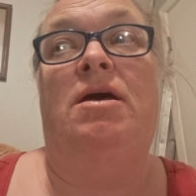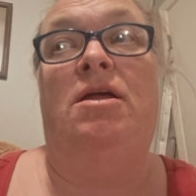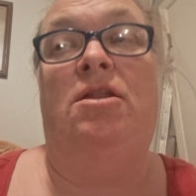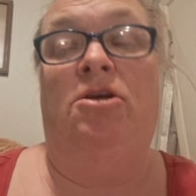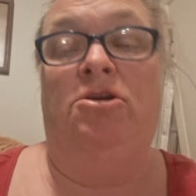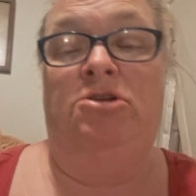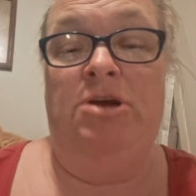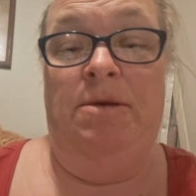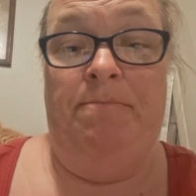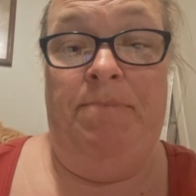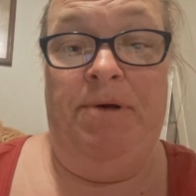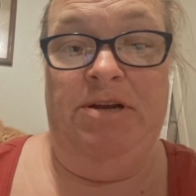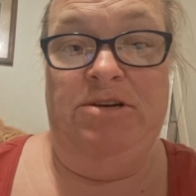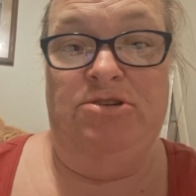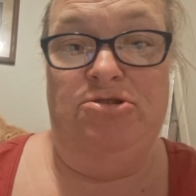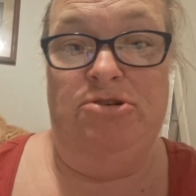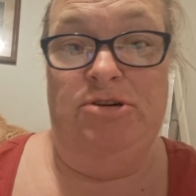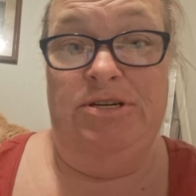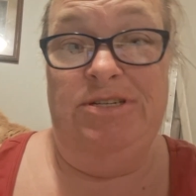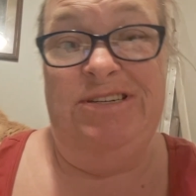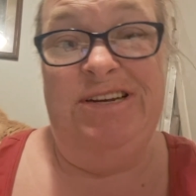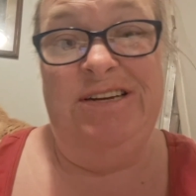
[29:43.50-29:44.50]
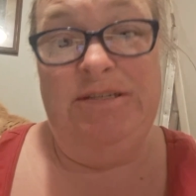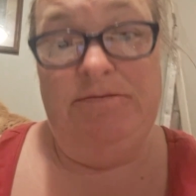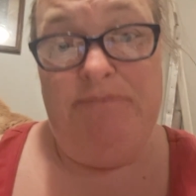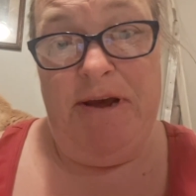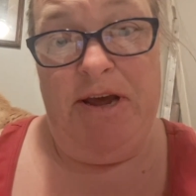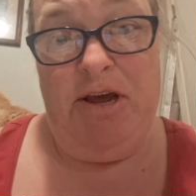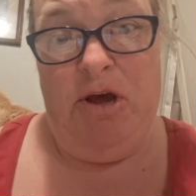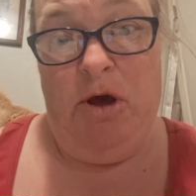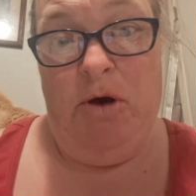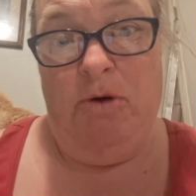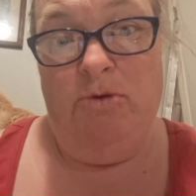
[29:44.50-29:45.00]
I looked on Pinterest. That's
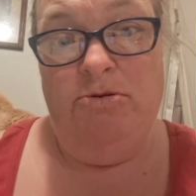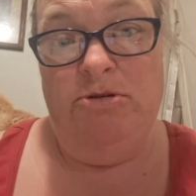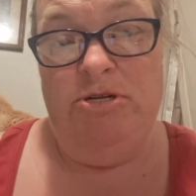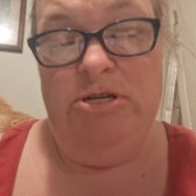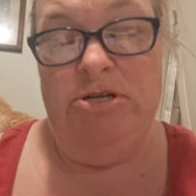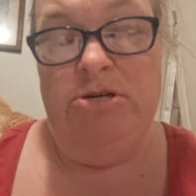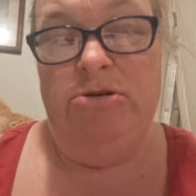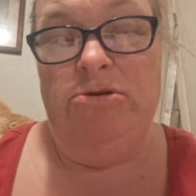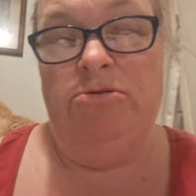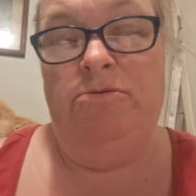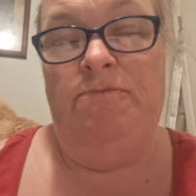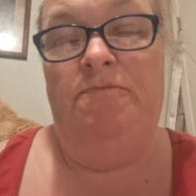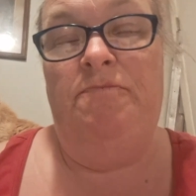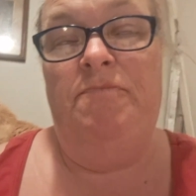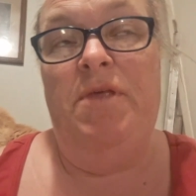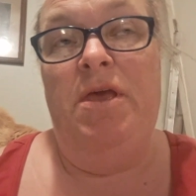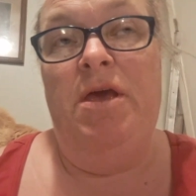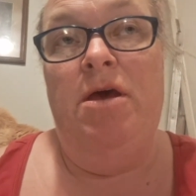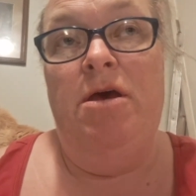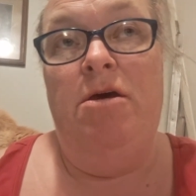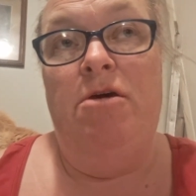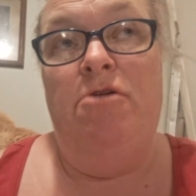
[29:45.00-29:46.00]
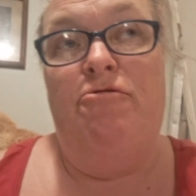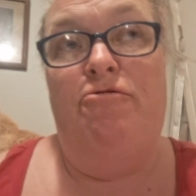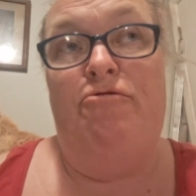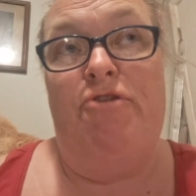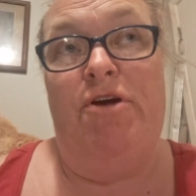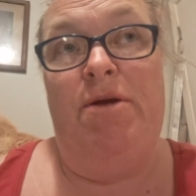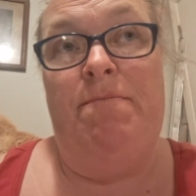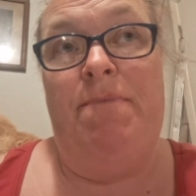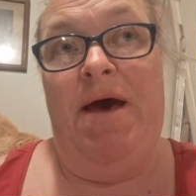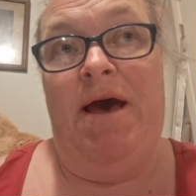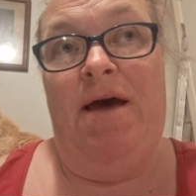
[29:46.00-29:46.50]
my go-to
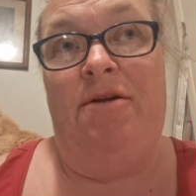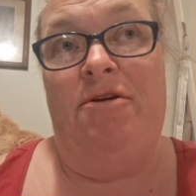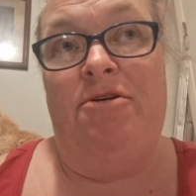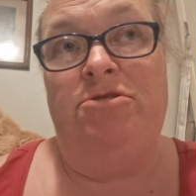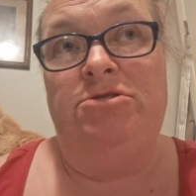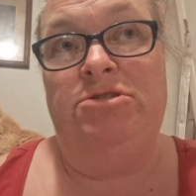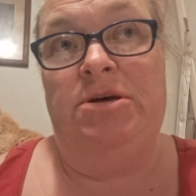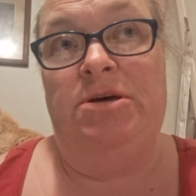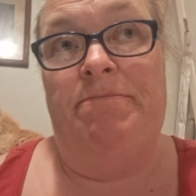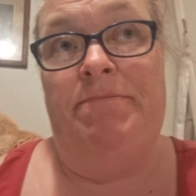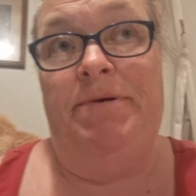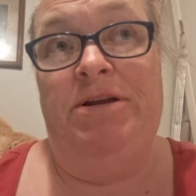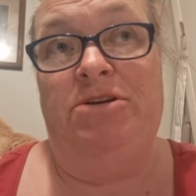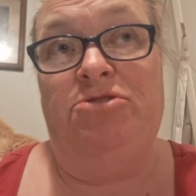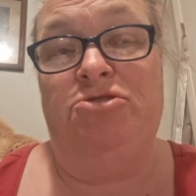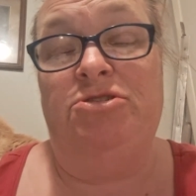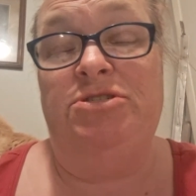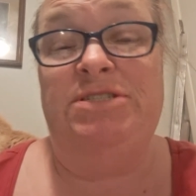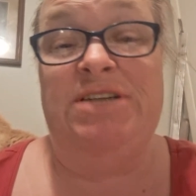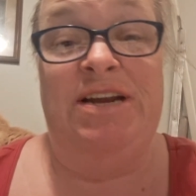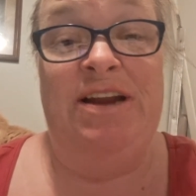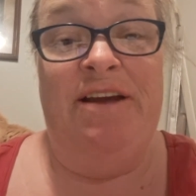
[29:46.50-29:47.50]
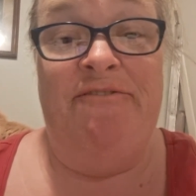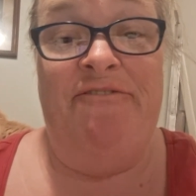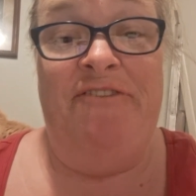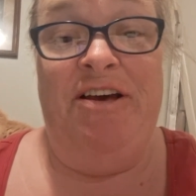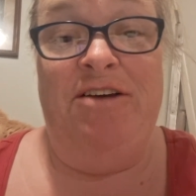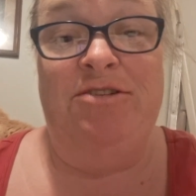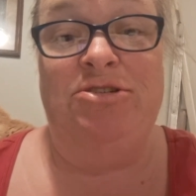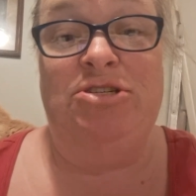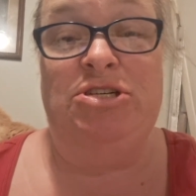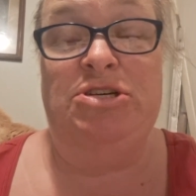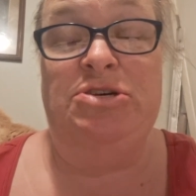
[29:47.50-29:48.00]
free patterns on Pinterest, and I
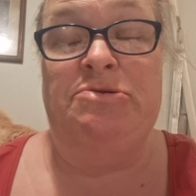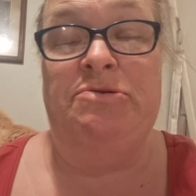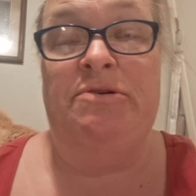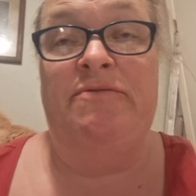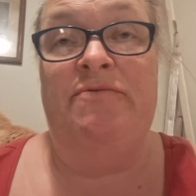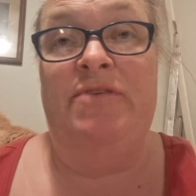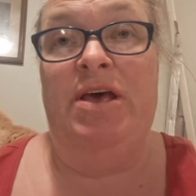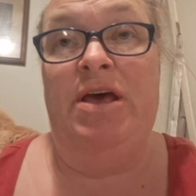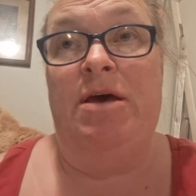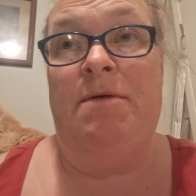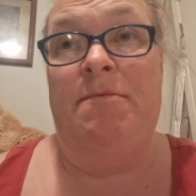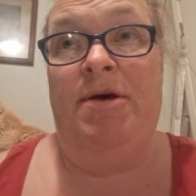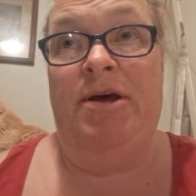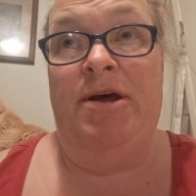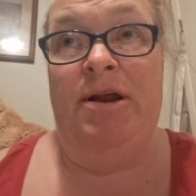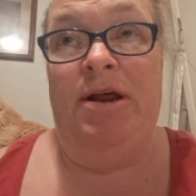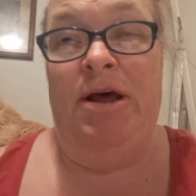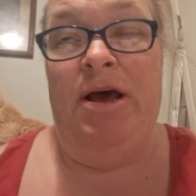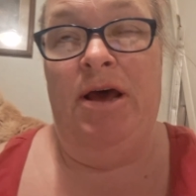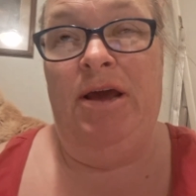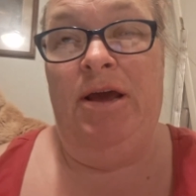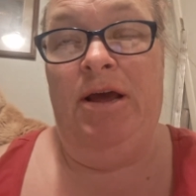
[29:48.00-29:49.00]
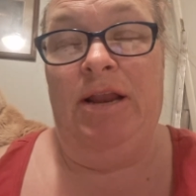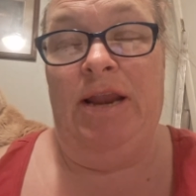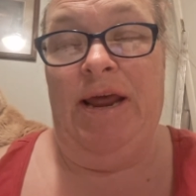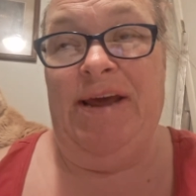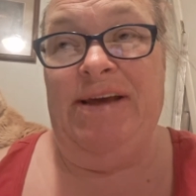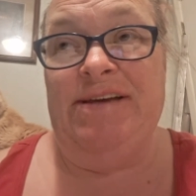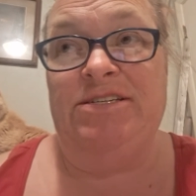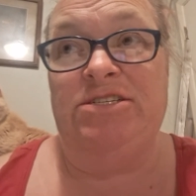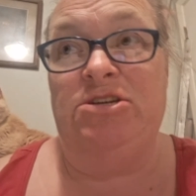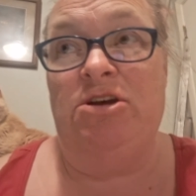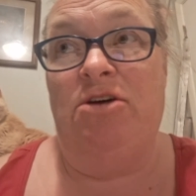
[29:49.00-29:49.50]
found 2 of them, and I
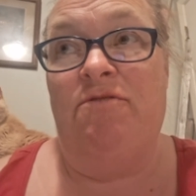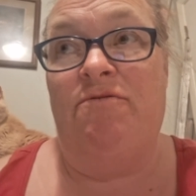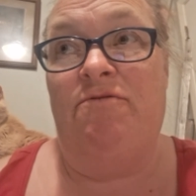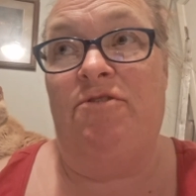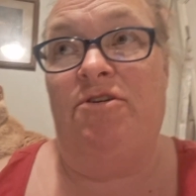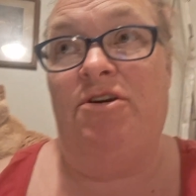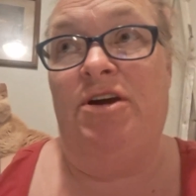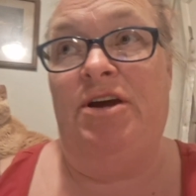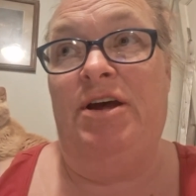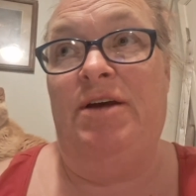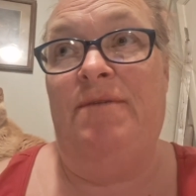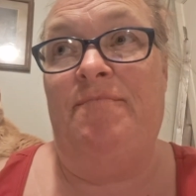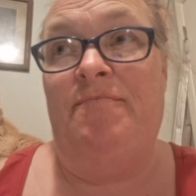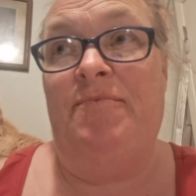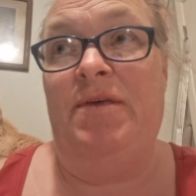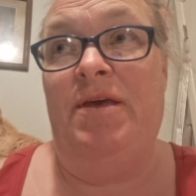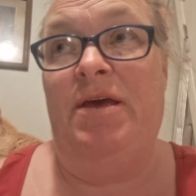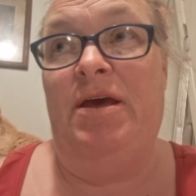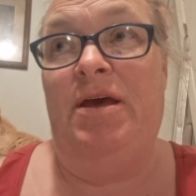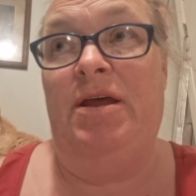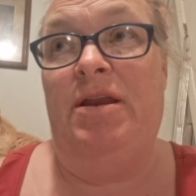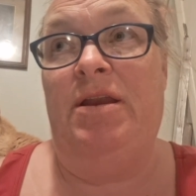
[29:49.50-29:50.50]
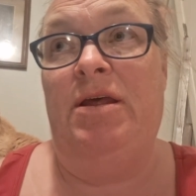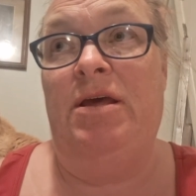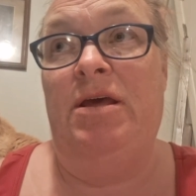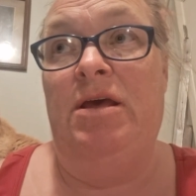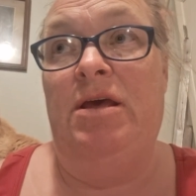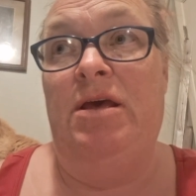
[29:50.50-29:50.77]
glanced over it, and